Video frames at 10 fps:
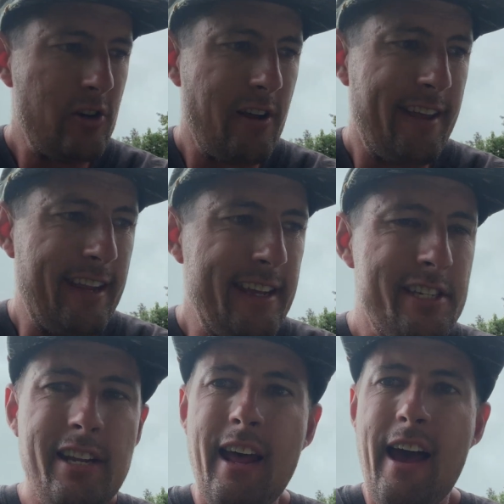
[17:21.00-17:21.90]
1.5
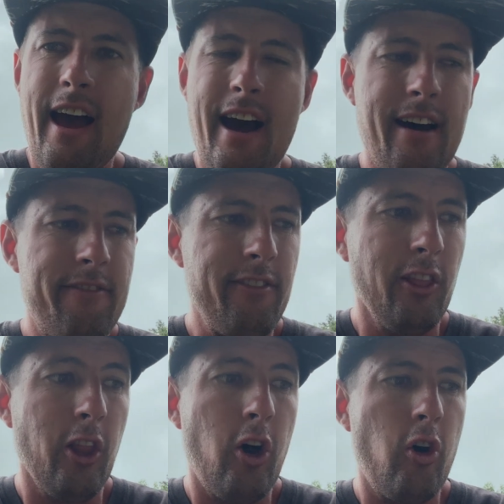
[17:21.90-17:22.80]
inches
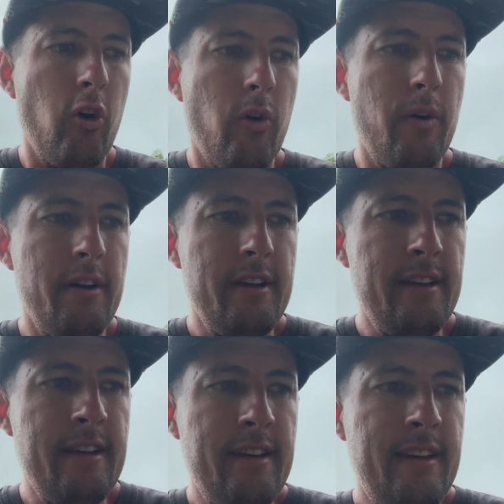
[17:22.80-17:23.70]
low
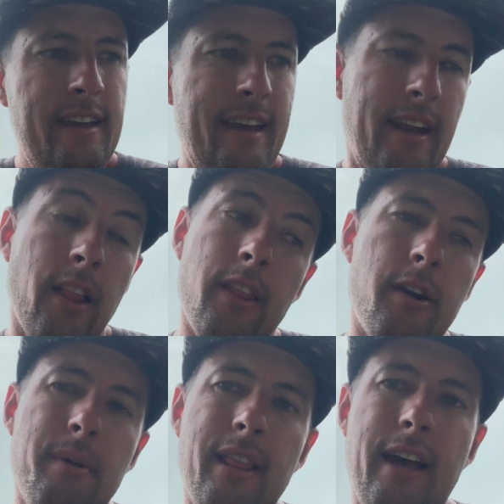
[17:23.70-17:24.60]
and a
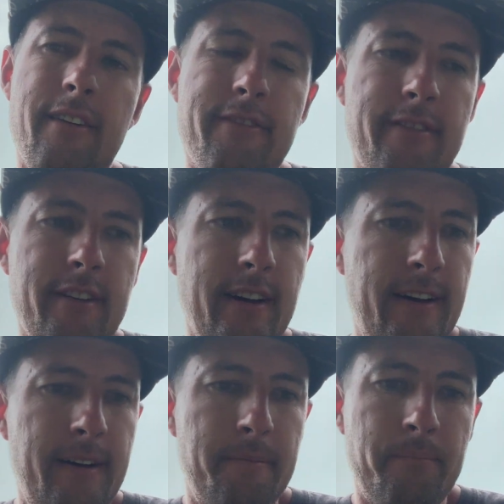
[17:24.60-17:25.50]
little bit left.
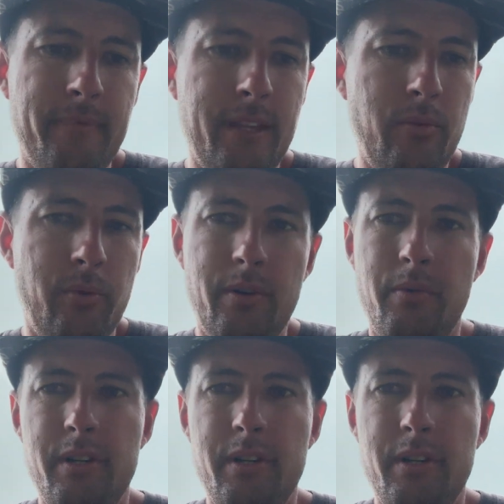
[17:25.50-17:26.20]
We're